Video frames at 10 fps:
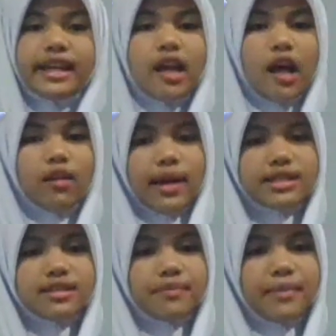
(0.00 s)
It helps
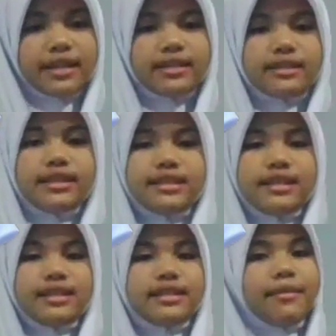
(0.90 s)
us make a
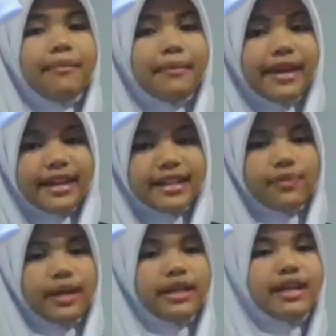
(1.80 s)
decision, manage
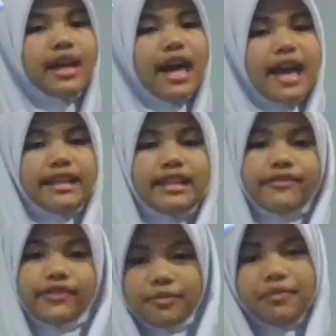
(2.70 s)
money, and
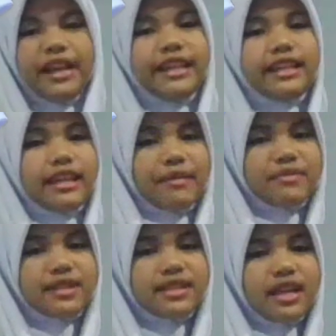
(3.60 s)
even playing games.